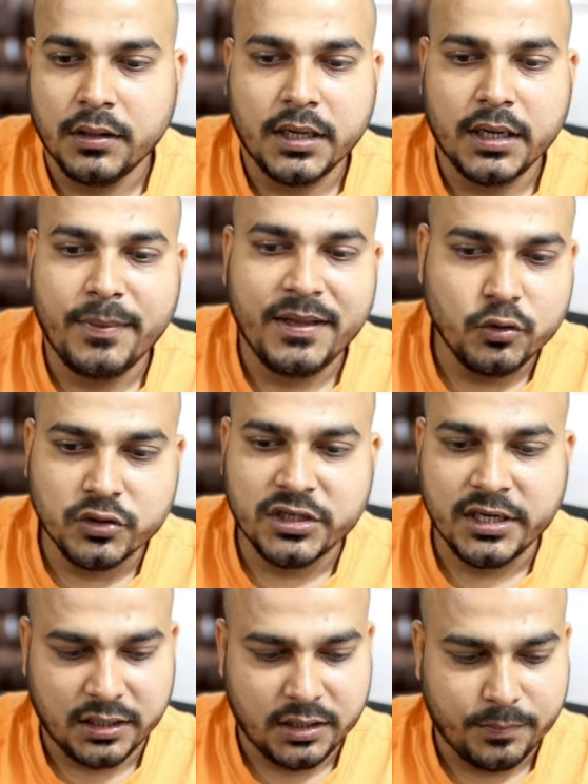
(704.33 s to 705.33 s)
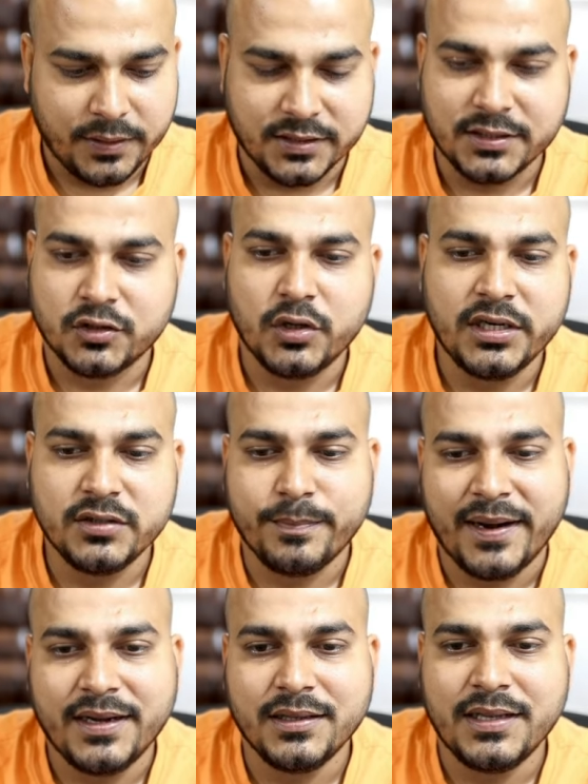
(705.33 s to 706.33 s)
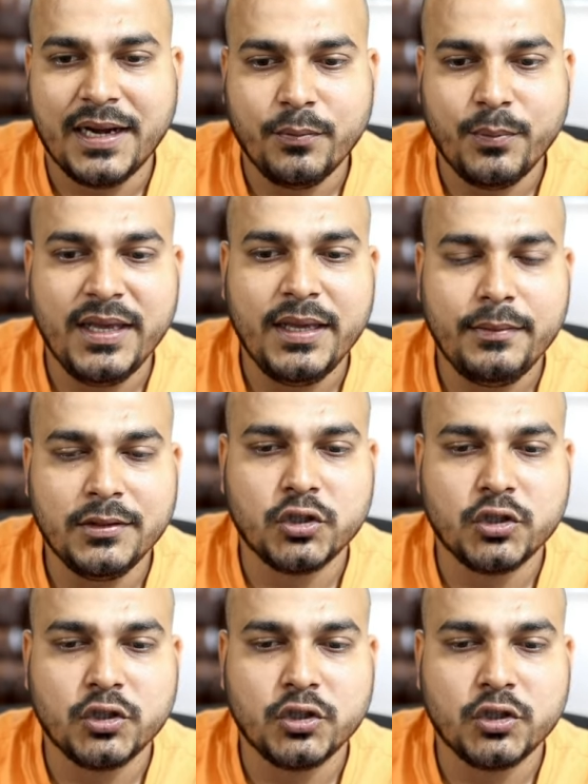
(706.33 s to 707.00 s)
It will be used in other places. So it is better that we